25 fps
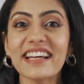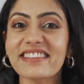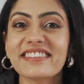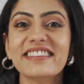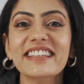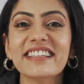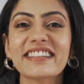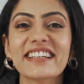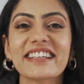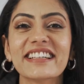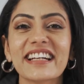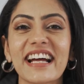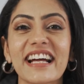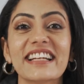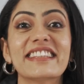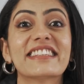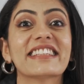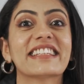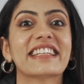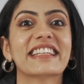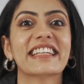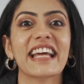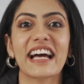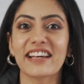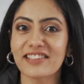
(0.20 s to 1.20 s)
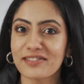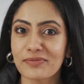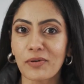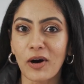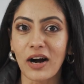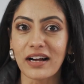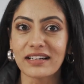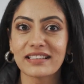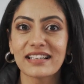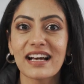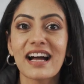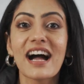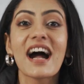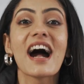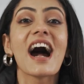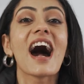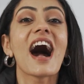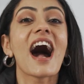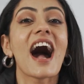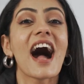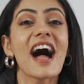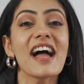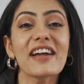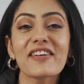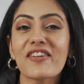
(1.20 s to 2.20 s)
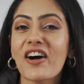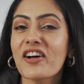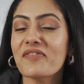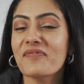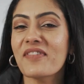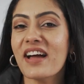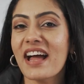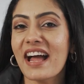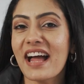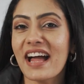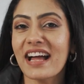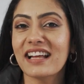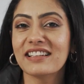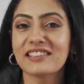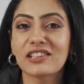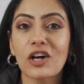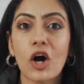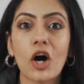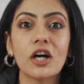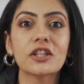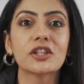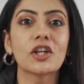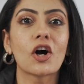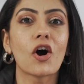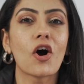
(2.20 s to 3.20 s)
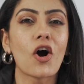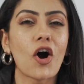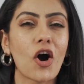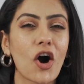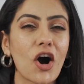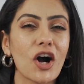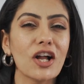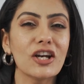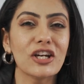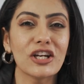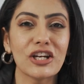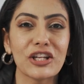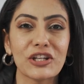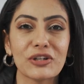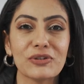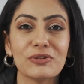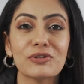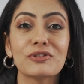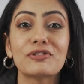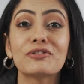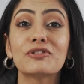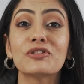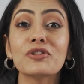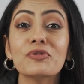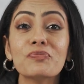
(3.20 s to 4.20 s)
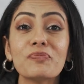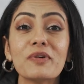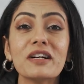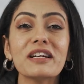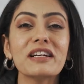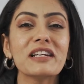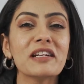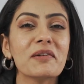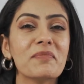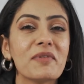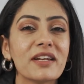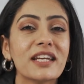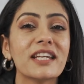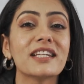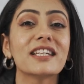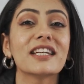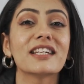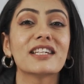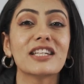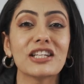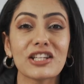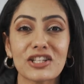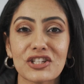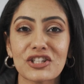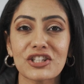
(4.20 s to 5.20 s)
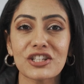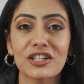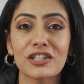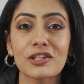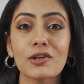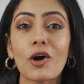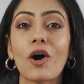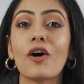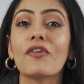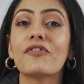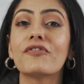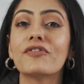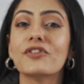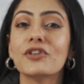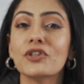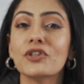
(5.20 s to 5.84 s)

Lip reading: Sneakerheads, guess what? I got my hands on the all-new super limited edition of